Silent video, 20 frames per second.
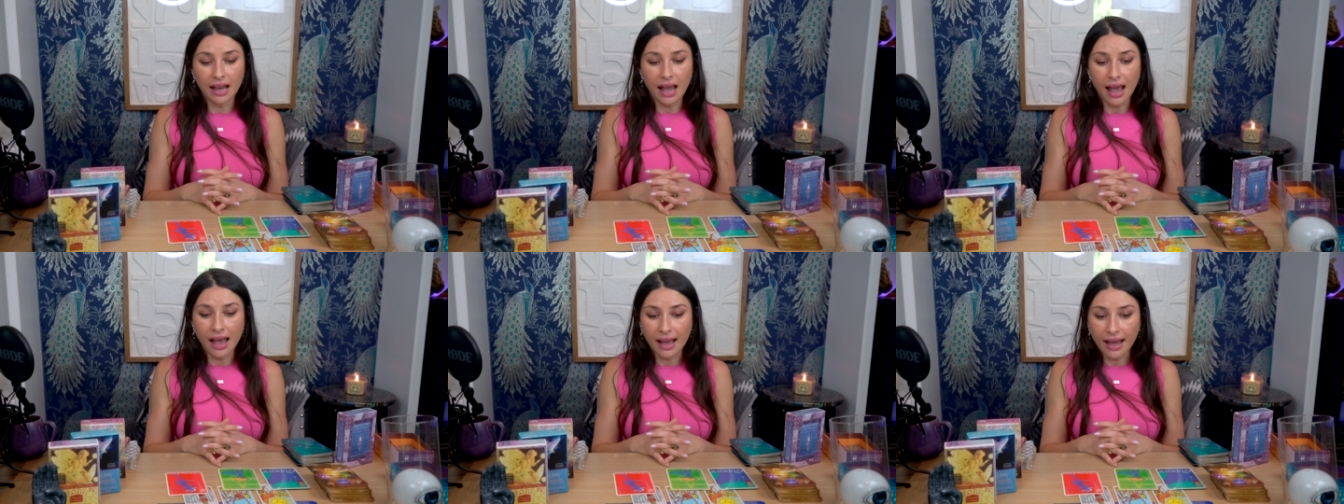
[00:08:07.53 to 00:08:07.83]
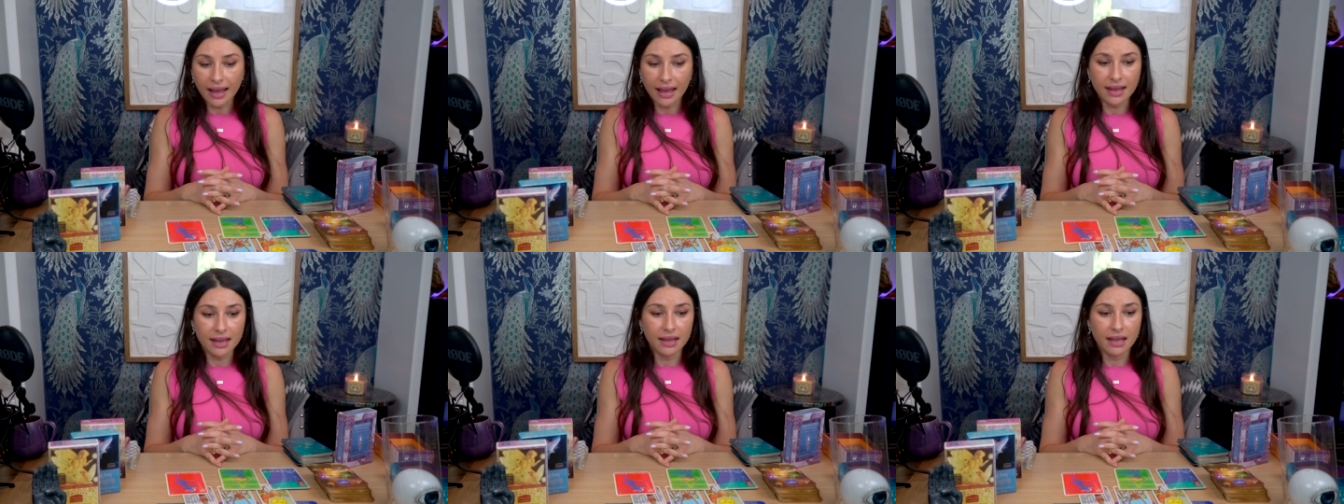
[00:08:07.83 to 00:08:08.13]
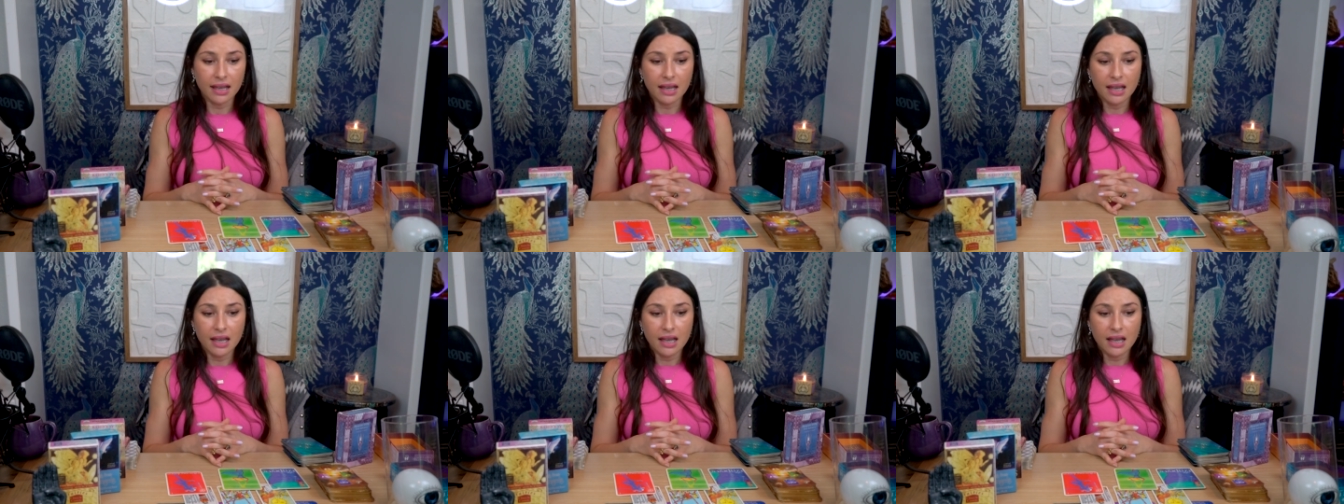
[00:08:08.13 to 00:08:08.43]
hey,
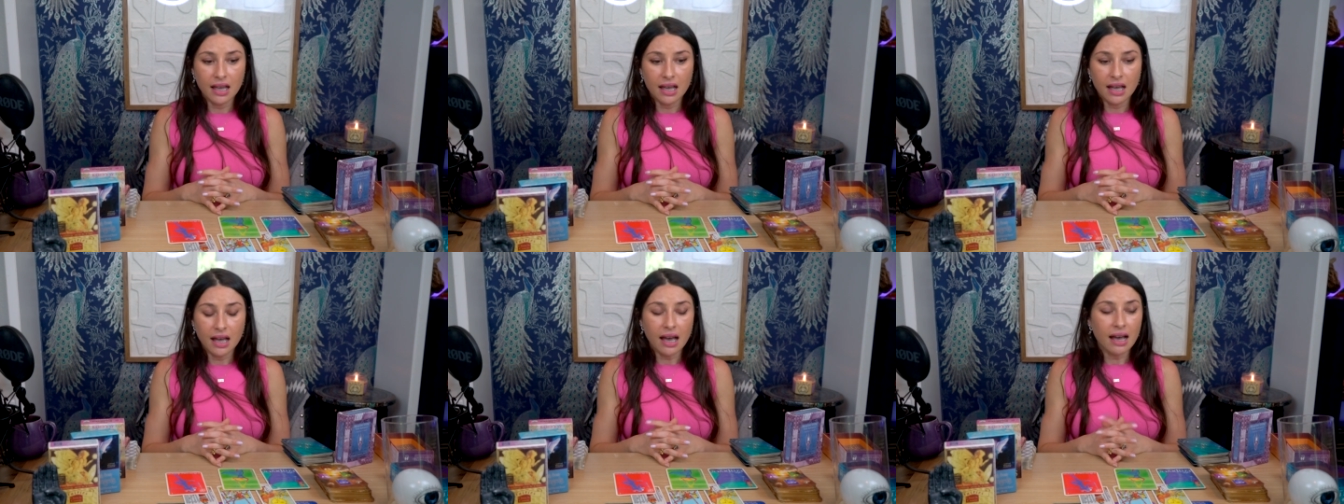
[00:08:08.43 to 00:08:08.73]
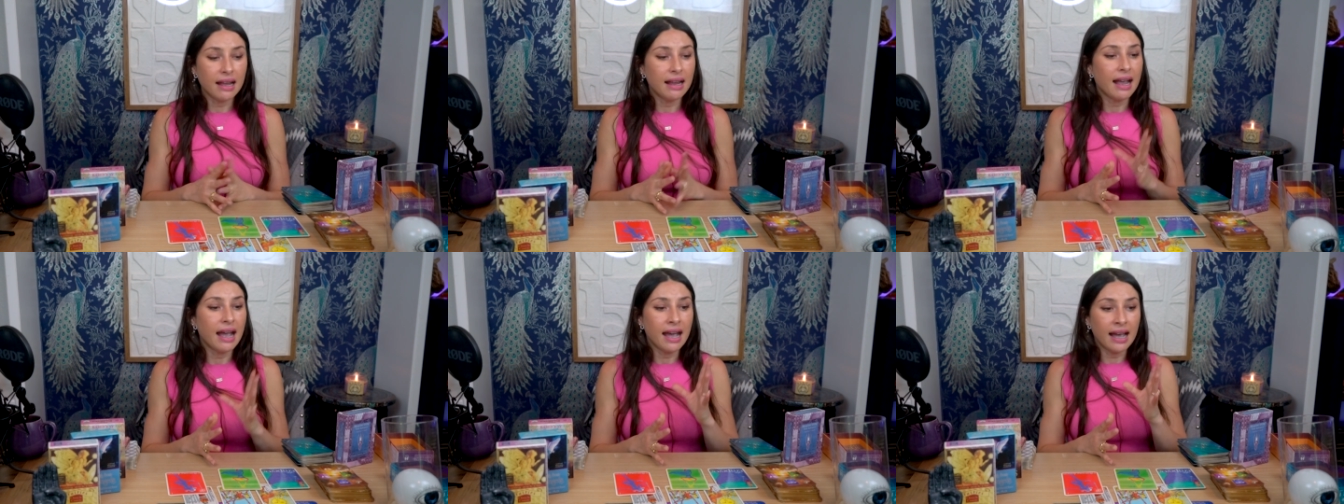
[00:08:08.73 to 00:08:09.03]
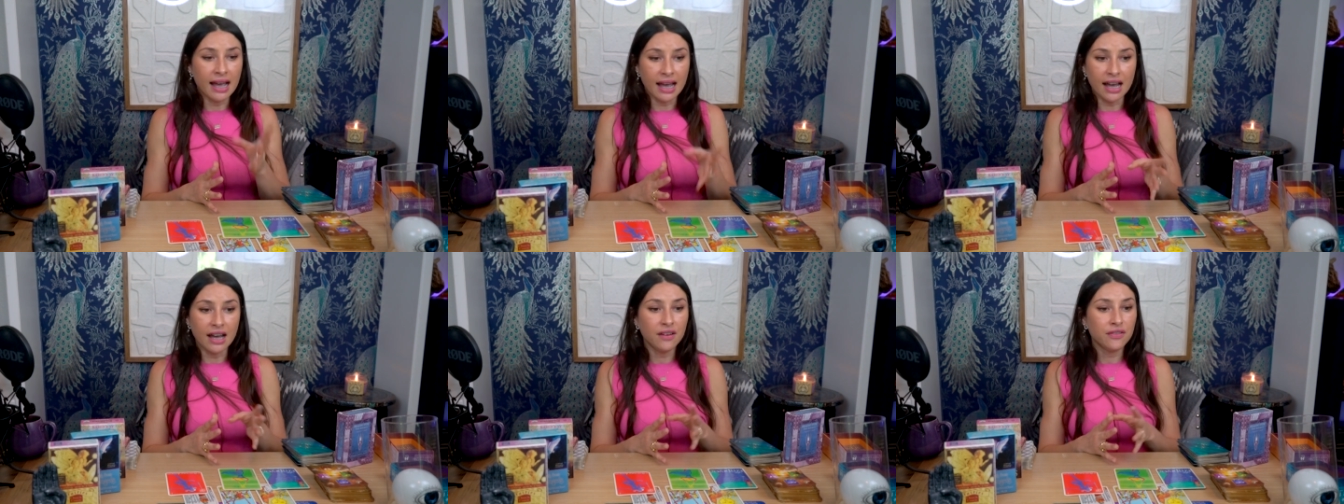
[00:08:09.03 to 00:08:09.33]
I
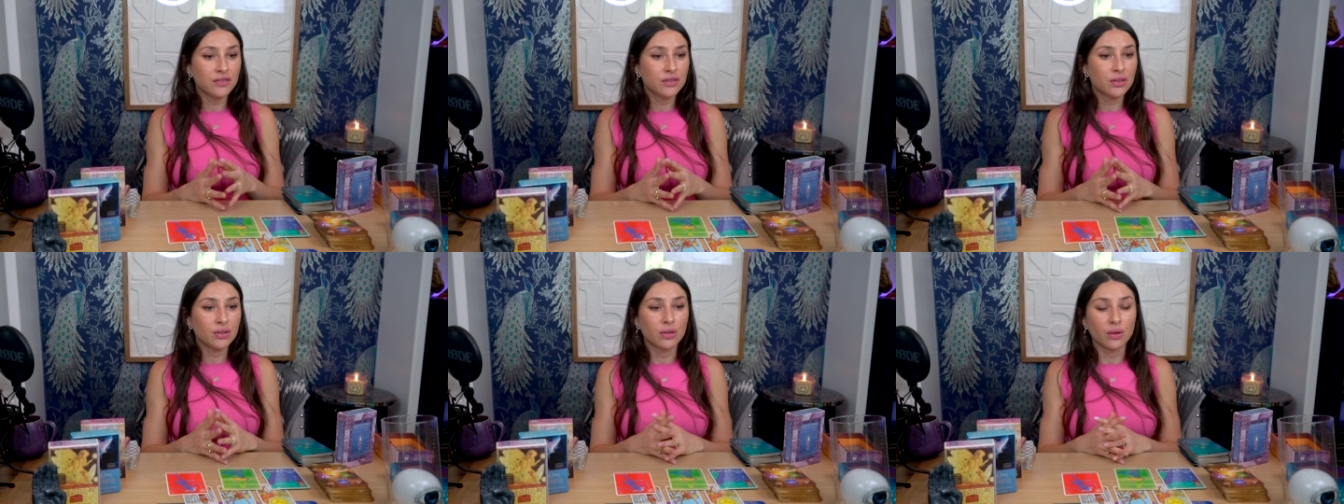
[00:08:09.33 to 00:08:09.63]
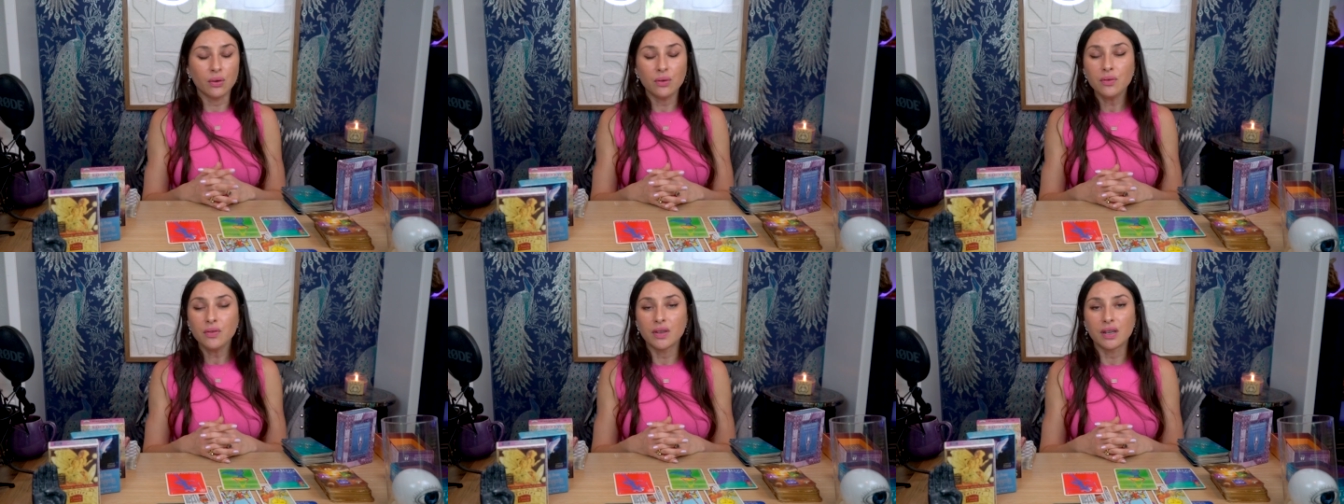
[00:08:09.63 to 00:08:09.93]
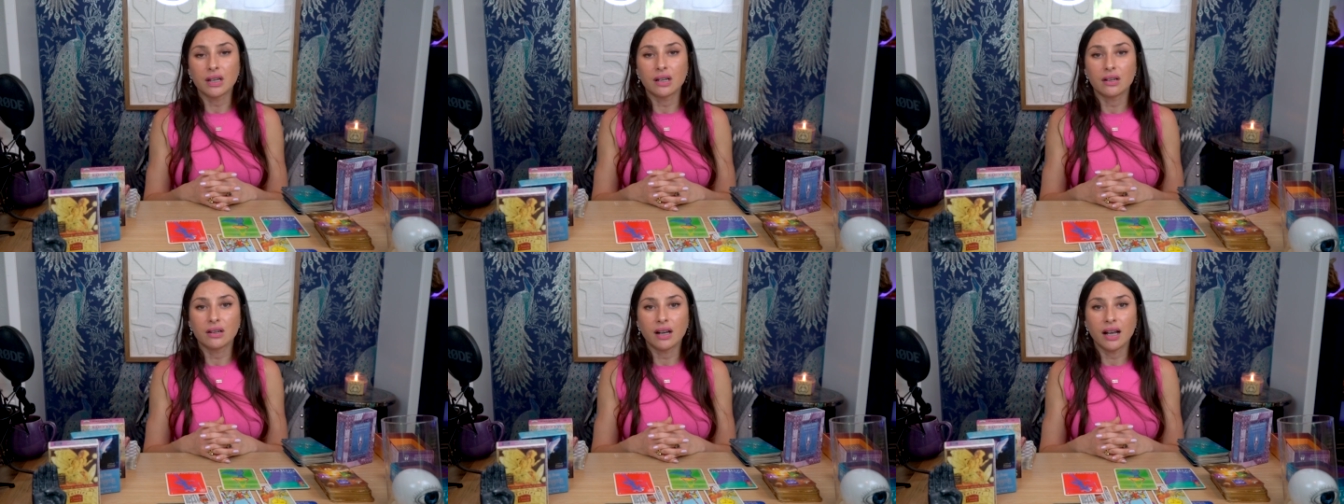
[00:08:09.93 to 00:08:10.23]
have to go
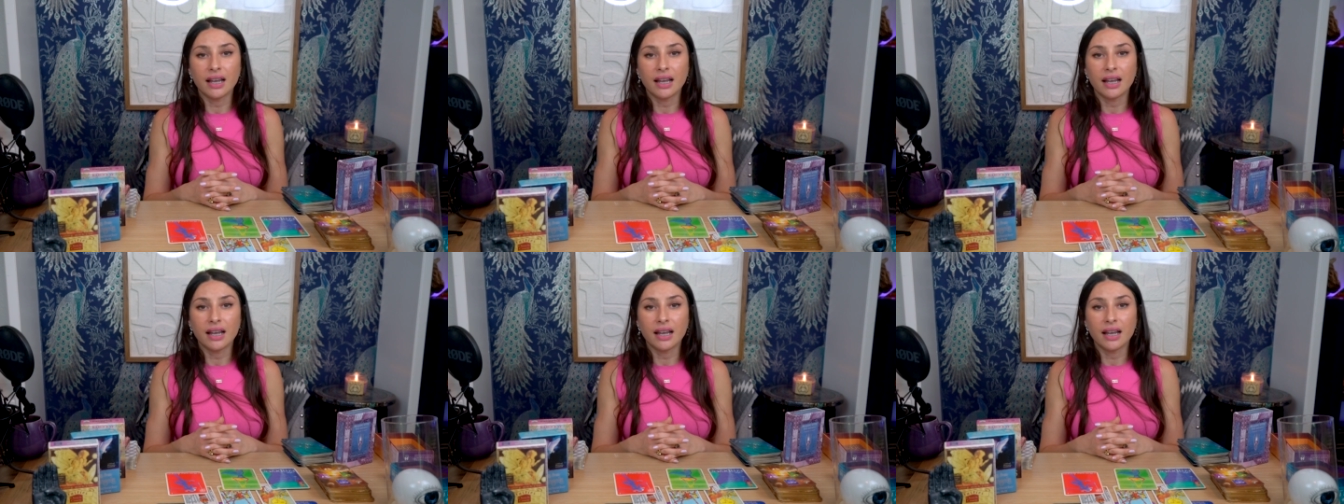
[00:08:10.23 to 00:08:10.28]
there.